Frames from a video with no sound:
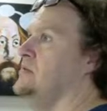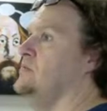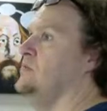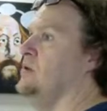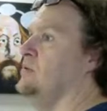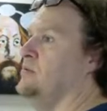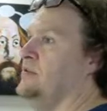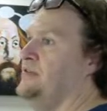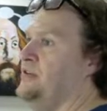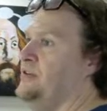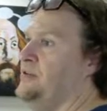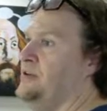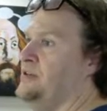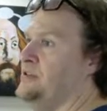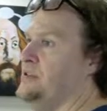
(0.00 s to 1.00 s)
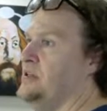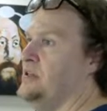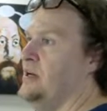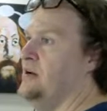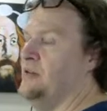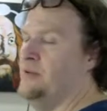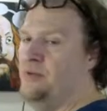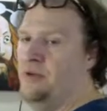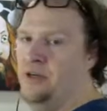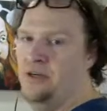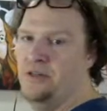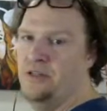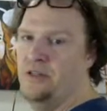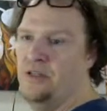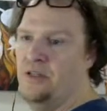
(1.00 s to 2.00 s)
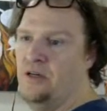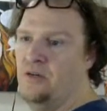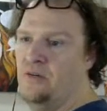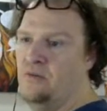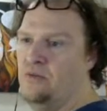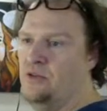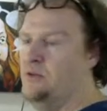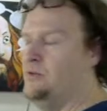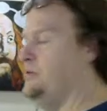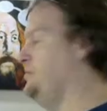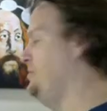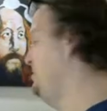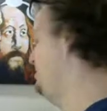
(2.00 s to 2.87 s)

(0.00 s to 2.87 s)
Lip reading: we're a few years in now, 3 years in now, 2 or 3